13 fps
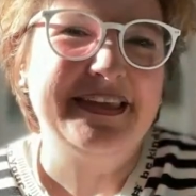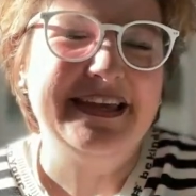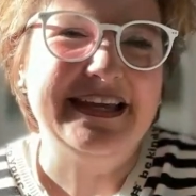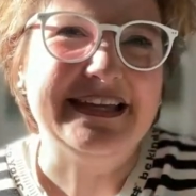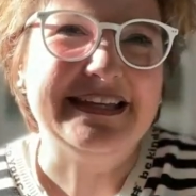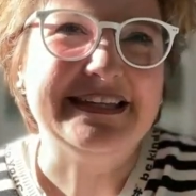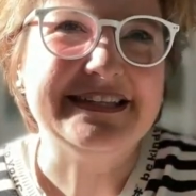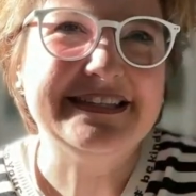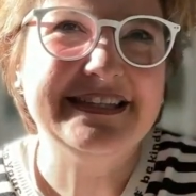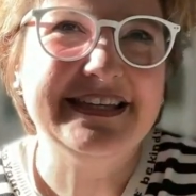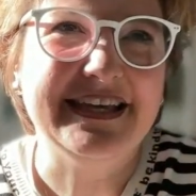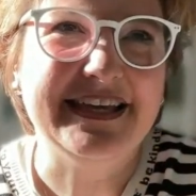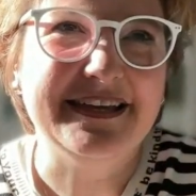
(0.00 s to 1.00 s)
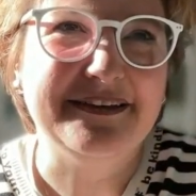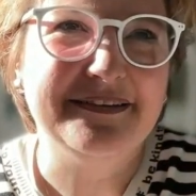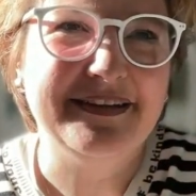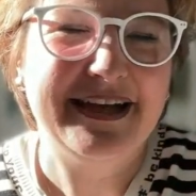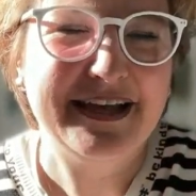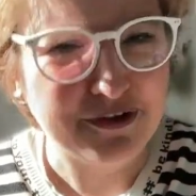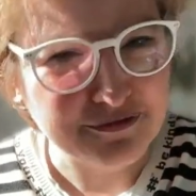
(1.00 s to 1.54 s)
and
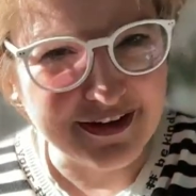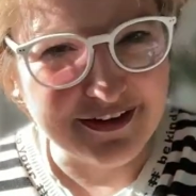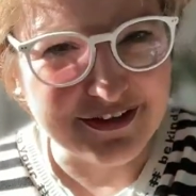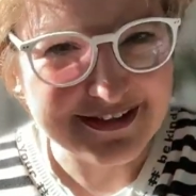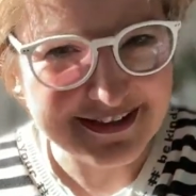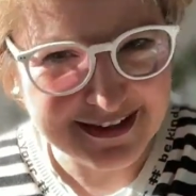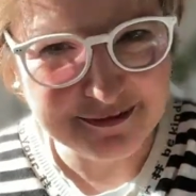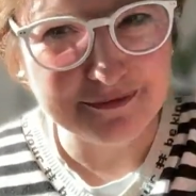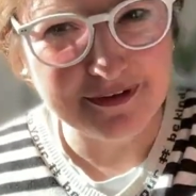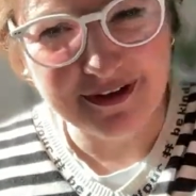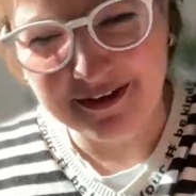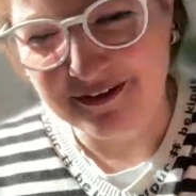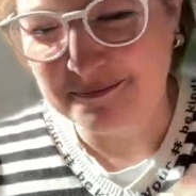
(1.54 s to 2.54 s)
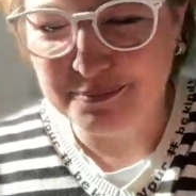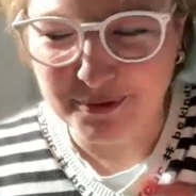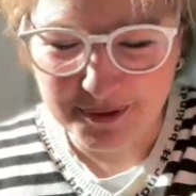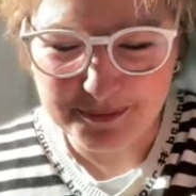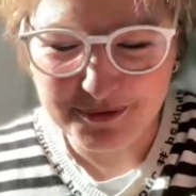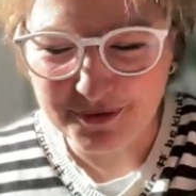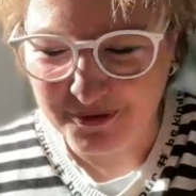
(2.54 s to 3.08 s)
I got very sick. We were
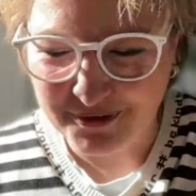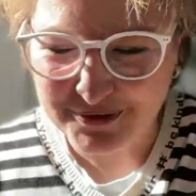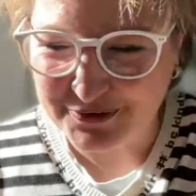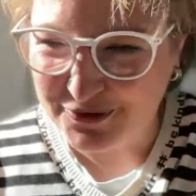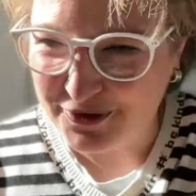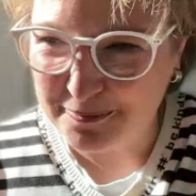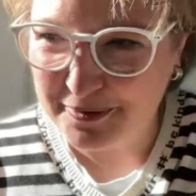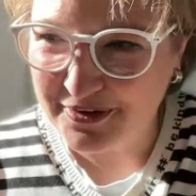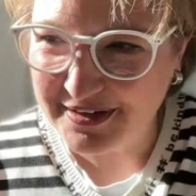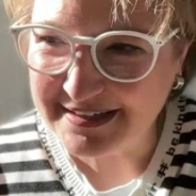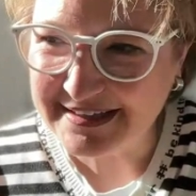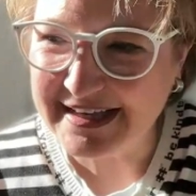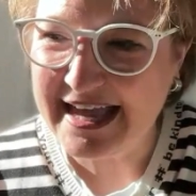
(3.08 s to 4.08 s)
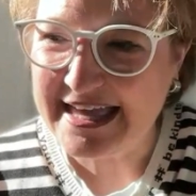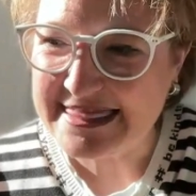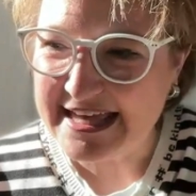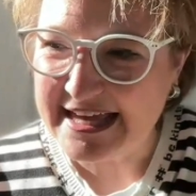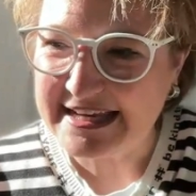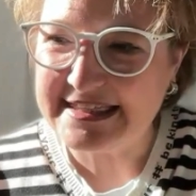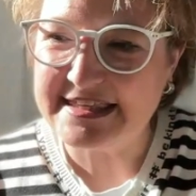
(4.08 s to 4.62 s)
perhaps going to talk about it, and
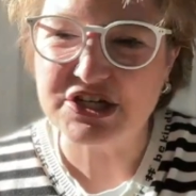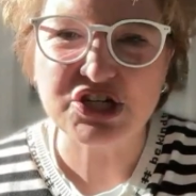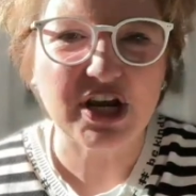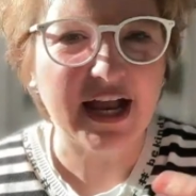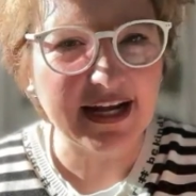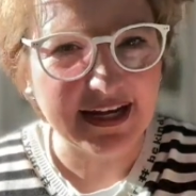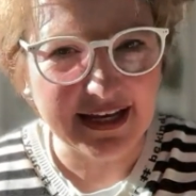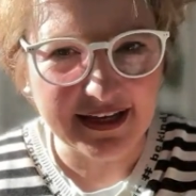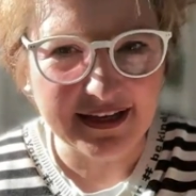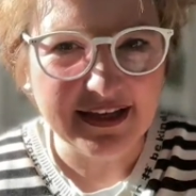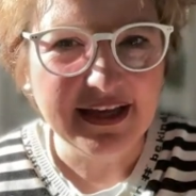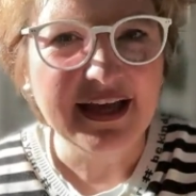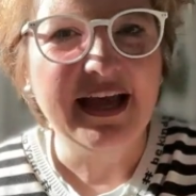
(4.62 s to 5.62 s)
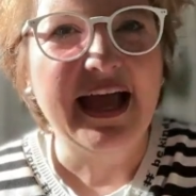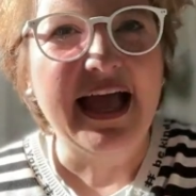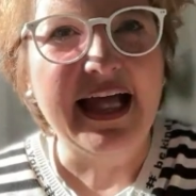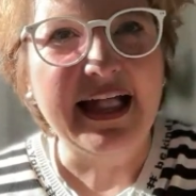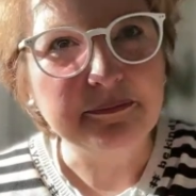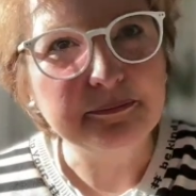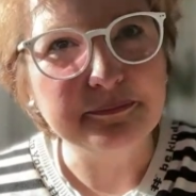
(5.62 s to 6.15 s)
then the juggling
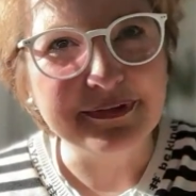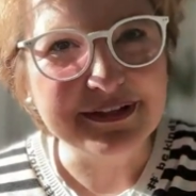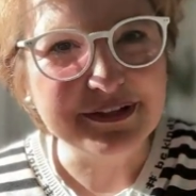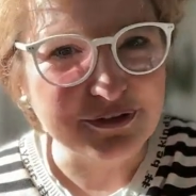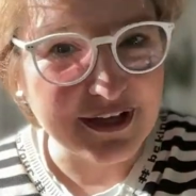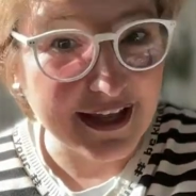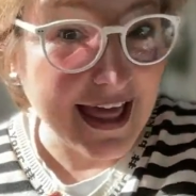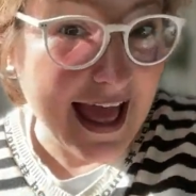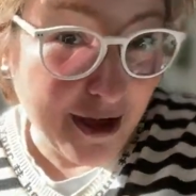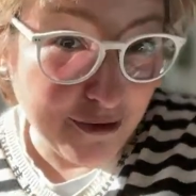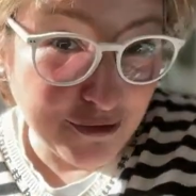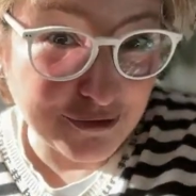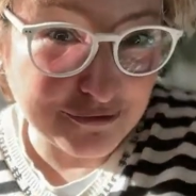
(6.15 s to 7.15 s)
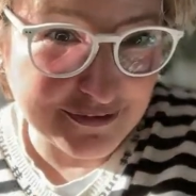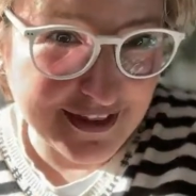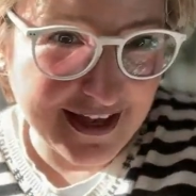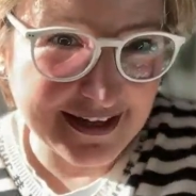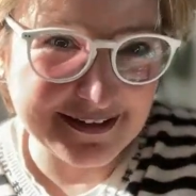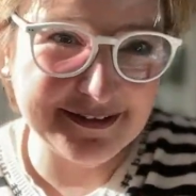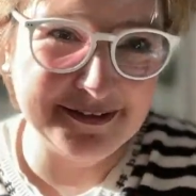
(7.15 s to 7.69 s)
helped me to get out of
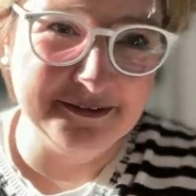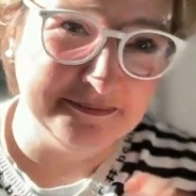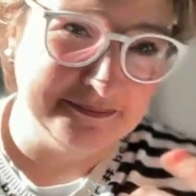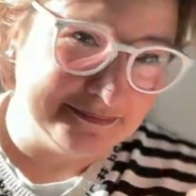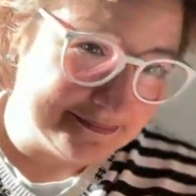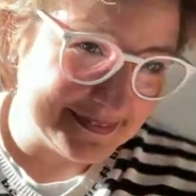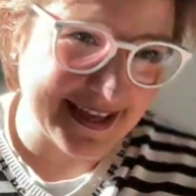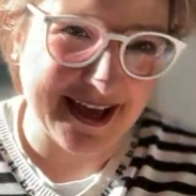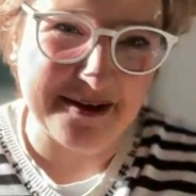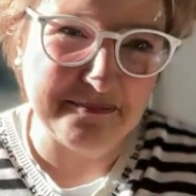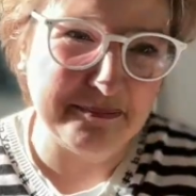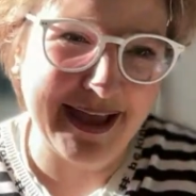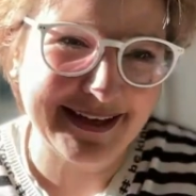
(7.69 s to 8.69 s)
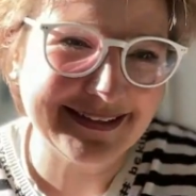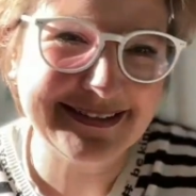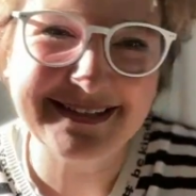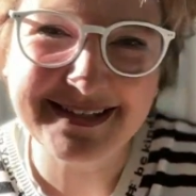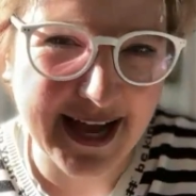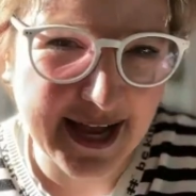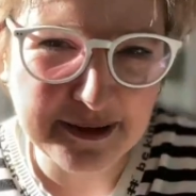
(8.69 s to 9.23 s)
that bad
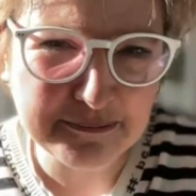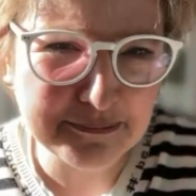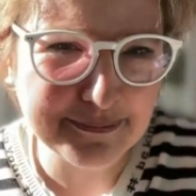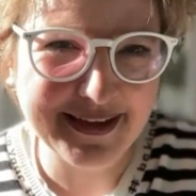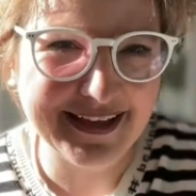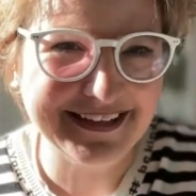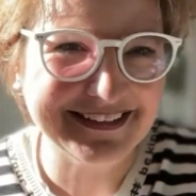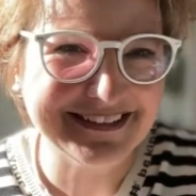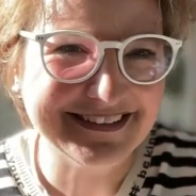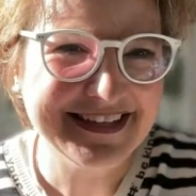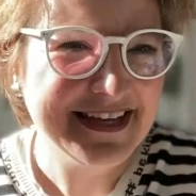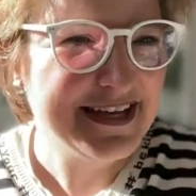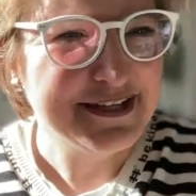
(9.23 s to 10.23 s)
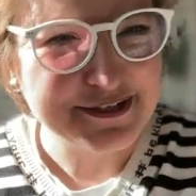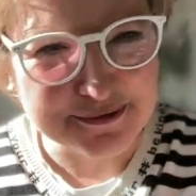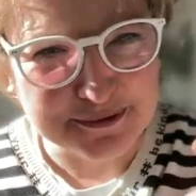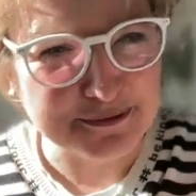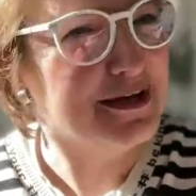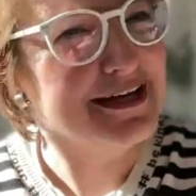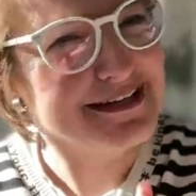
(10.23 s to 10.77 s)
time. And
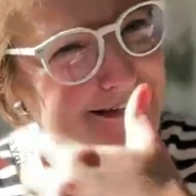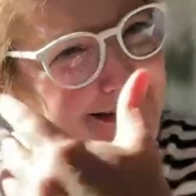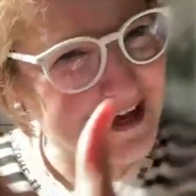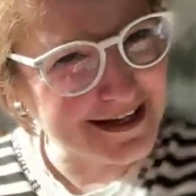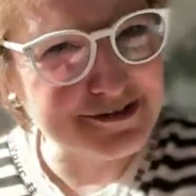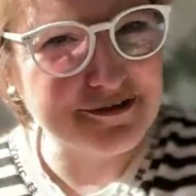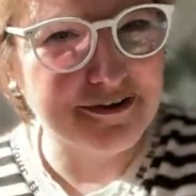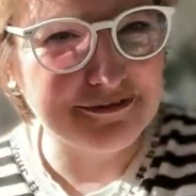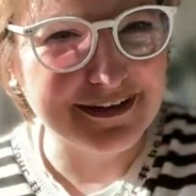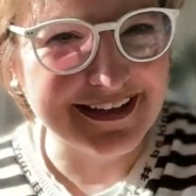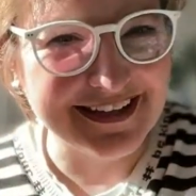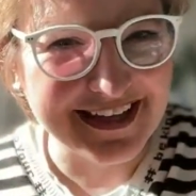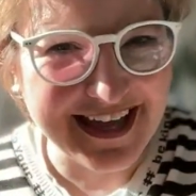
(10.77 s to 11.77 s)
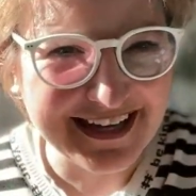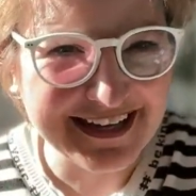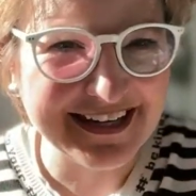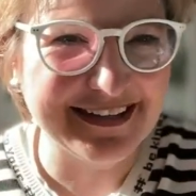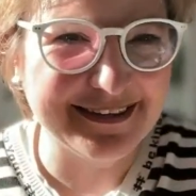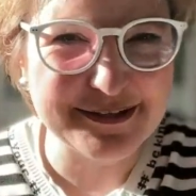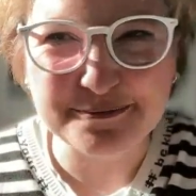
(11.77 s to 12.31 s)
so I started traveling again,
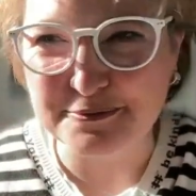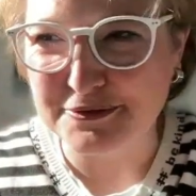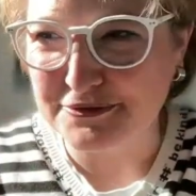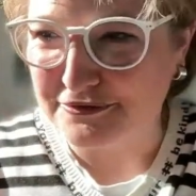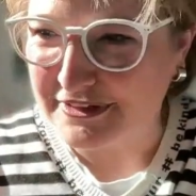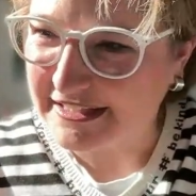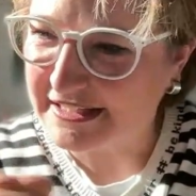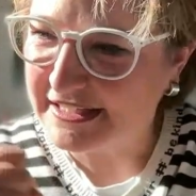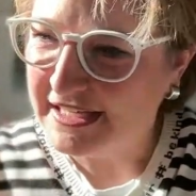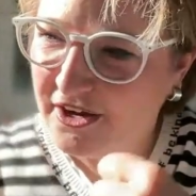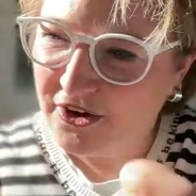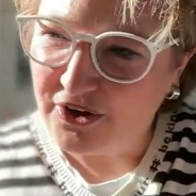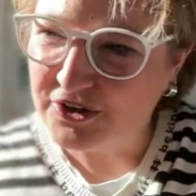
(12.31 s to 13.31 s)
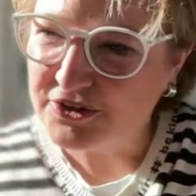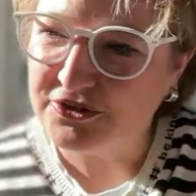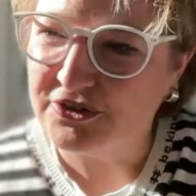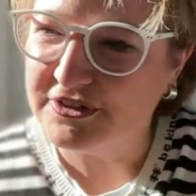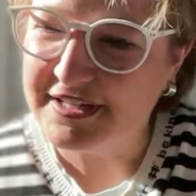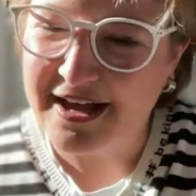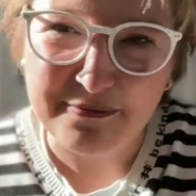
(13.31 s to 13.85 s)
and this was really also
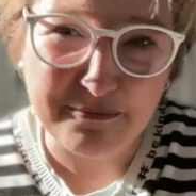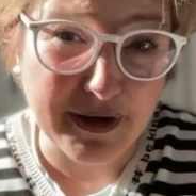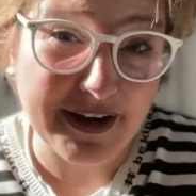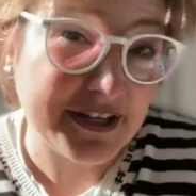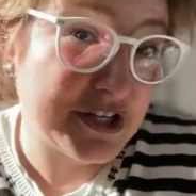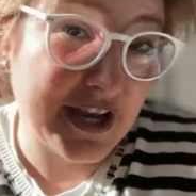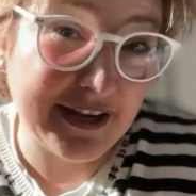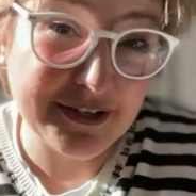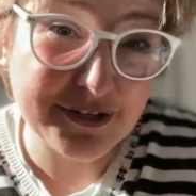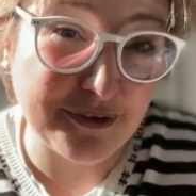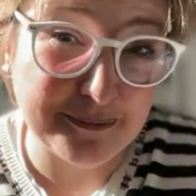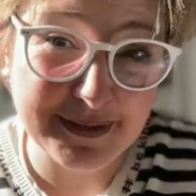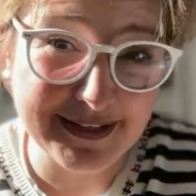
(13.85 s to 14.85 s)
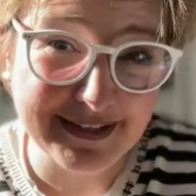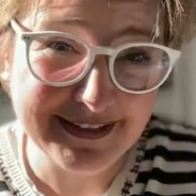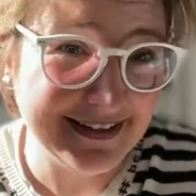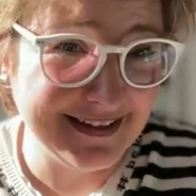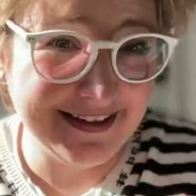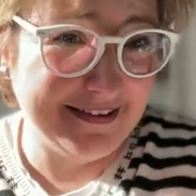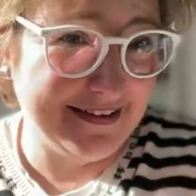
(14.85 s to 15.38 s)
a time where I changed
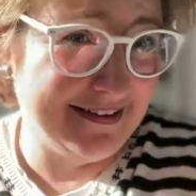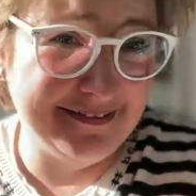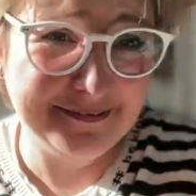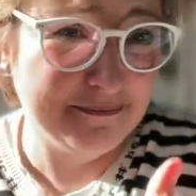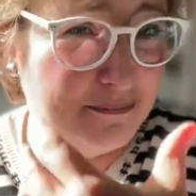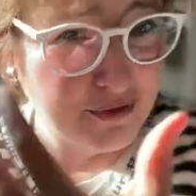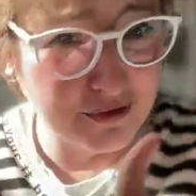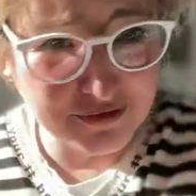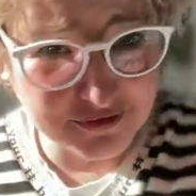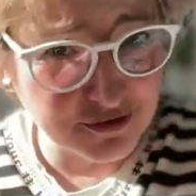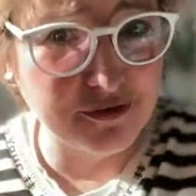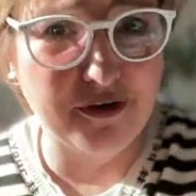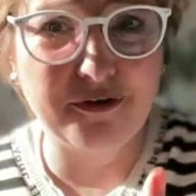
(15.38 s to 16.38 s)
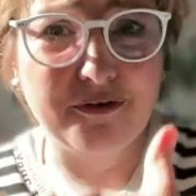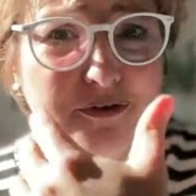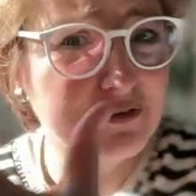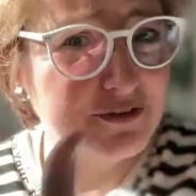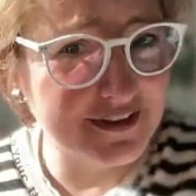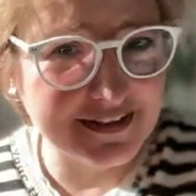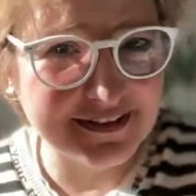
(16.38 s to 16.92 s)
completely in personal
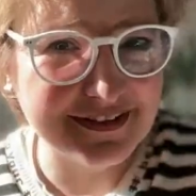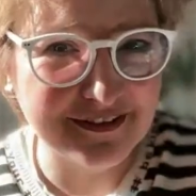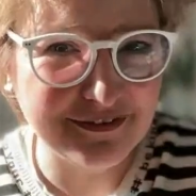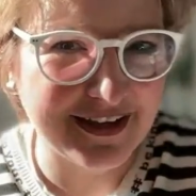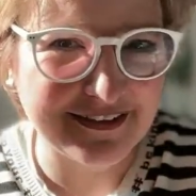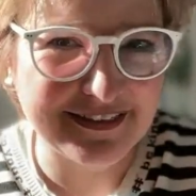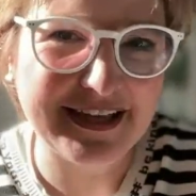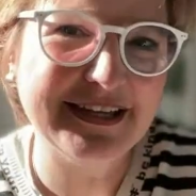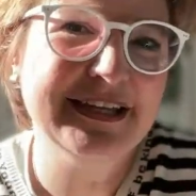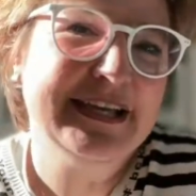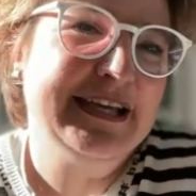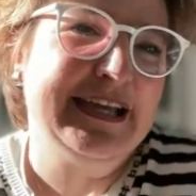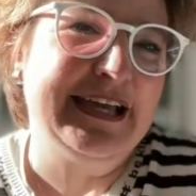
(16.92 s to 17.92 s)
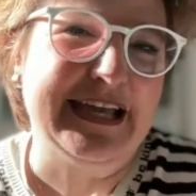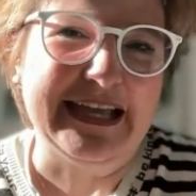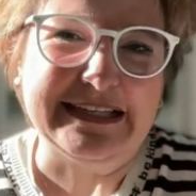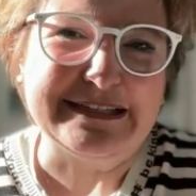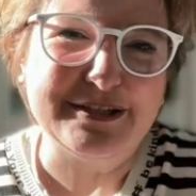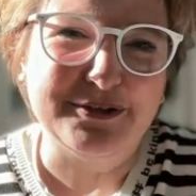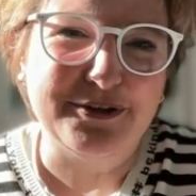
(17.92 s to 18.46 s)
growth and stuff like that.
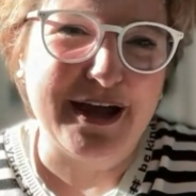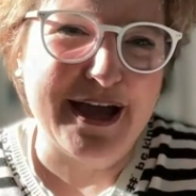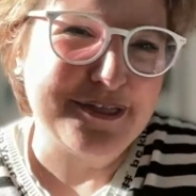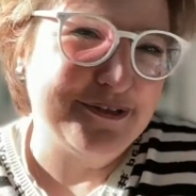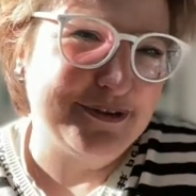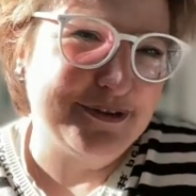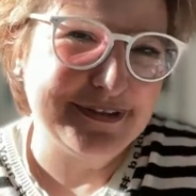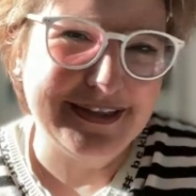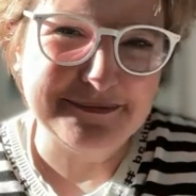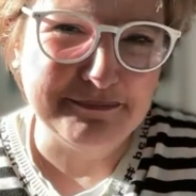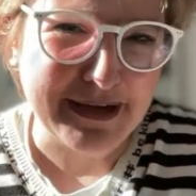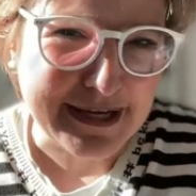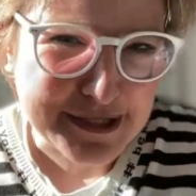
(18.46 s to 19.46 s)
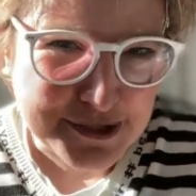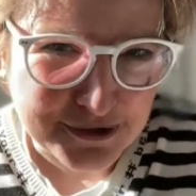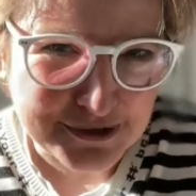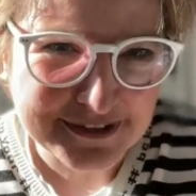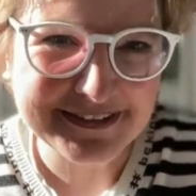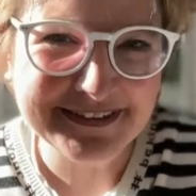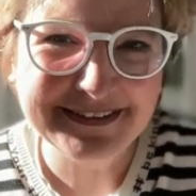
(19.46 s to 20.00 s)
And so I thought that my
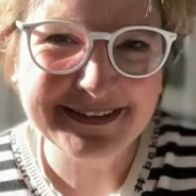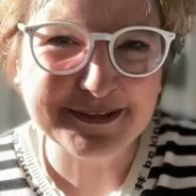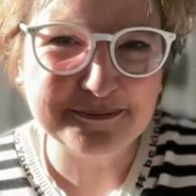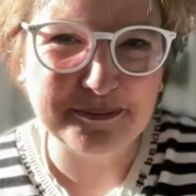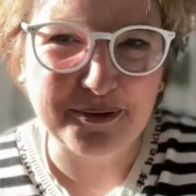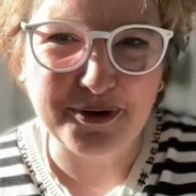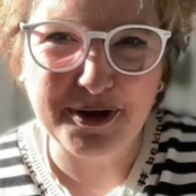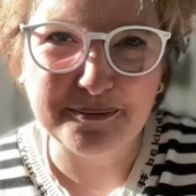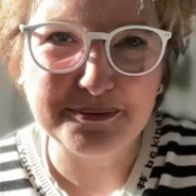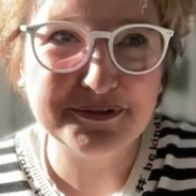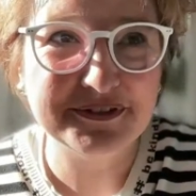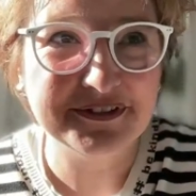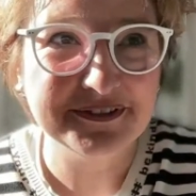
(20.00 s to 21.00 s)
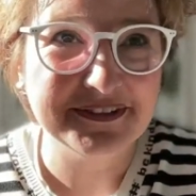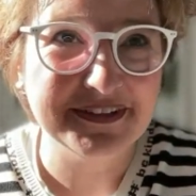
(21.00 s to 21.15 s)
journey is perhaps